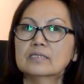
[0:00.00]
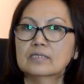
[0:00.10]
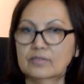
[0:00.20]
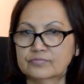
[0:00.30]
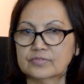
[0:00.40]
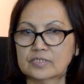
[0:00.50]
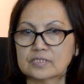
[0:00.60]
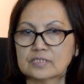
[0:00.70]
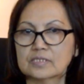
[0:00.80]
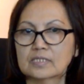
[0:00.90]
of
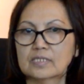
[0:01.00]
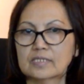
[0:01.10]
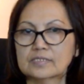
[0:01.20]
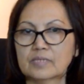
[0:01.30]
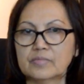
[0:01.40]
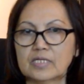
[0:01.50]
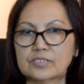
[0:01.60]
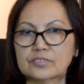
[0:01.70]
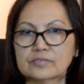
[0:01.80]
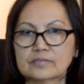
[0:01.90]
this
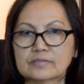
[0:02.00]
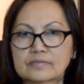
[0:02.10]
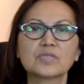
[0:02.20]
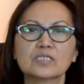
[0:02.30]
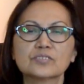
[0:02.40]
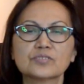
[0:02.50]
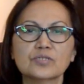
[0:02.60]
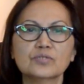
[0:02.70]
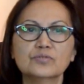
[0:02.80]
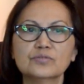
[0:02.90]
examination.
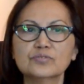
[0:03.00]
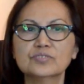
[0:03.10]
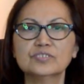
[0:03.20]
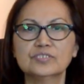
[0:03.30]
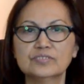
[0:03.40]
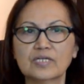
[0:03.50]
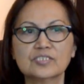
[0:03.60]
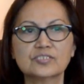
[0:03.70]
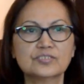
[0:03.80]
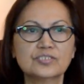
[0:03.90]
So
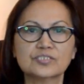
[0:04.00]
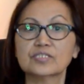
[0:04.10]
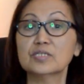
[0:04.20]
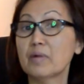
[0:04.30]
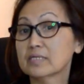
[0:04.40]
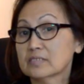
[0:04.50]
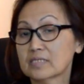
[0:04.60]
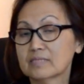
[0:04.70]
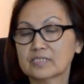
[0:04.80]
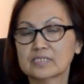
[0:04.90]
that's just a reminder
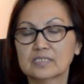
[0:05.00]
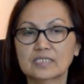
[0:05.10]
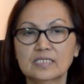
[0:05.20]
I'm gonna